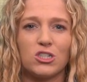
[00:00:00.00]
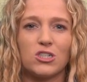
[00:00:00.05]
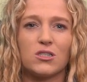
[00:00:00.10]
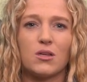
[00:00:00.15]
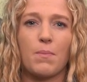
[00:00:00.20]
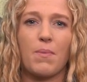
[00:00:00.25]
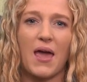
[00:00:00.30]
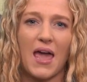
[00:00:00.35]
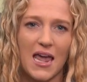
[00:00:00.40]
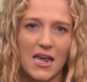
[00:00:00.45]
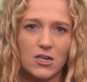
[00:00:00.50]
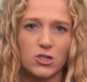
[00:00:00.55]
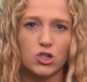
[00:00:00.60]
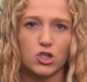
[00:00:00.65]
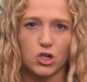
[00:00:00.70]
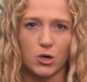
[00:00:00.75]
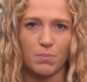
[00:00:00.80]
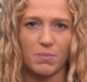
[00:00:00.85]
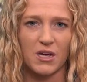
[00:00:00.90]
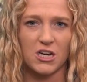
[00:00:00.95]
is a paint
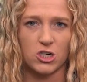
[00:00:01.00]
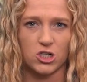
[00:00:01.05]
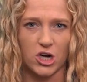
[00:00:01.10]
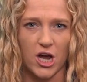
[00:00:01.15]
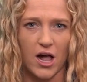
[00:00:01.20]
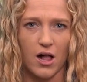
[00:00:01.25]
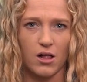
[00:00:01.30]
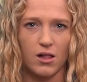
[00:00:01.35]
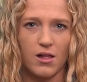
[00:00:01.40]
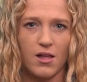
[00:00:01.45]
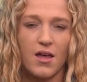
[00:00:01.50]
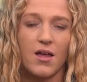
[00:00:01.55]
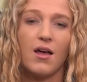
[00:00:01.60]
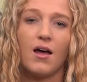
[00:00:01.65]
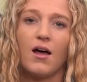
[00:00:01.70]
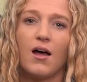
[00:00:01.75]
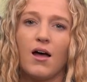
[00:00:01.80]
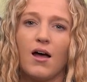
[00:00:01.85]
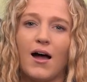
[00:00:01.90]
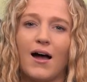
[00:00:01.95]
stripping gel.
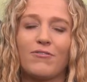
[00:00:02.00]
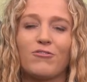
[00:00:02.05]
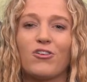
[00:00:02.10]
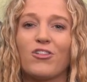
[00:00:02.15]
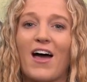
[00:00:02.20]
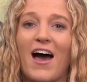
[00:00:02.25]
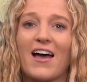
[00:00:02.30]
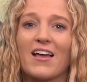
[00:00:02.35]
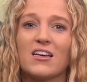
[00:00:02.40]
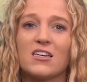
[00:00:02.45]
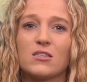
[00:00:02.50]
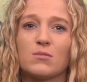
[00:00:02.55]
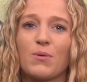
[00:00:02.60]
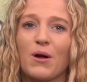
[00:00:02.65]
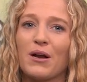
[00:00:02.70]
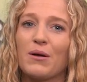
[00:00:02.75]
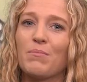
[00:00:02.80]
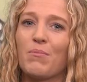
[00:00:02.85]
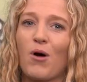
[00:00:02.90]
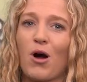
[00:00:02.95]
After that, he
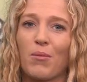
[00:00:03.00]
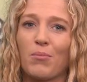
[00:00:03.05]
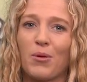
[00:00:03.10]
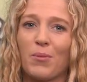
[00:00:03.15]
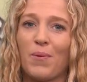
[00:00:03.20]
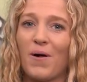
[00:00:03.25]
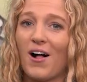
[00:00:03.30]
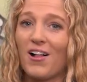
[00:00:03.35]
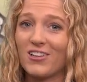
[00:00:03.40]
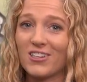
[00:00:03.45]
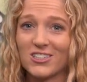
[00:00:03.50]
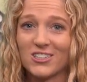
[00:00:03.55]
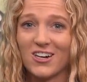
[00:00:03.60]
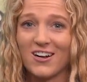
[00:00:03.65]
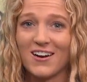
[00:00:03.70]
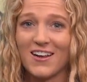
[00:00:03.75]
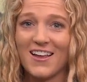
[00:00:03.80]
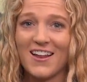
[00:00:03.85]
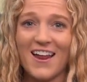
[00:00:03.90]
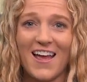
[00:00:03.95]
sprayed marble polish
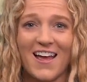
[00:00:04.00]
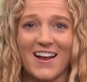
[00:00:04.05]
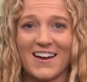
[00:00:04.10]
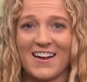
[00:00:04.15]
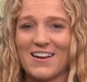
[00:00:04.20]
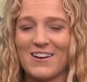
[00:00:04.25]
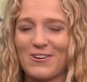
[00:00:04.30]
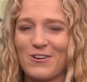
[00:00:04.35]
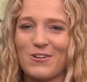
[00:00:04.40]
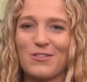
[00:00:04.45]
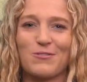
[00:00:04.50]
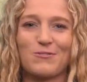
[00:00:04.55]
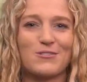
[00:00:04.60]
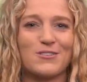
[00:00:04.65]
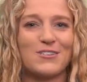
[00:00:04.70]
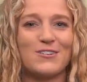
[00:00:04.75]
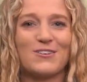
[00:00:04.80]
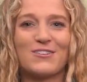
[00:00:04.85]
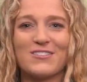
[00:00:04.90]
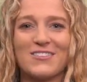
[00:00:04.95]
on it, and here are the
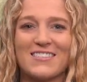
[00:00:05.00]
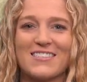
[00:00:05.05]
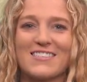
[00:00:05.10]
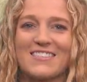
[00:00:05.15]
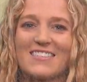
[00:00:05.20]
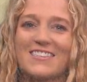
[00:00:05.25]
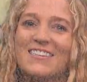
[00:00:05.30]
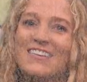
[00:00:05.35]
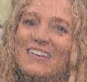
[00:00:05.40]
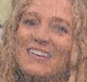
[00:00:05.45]
results.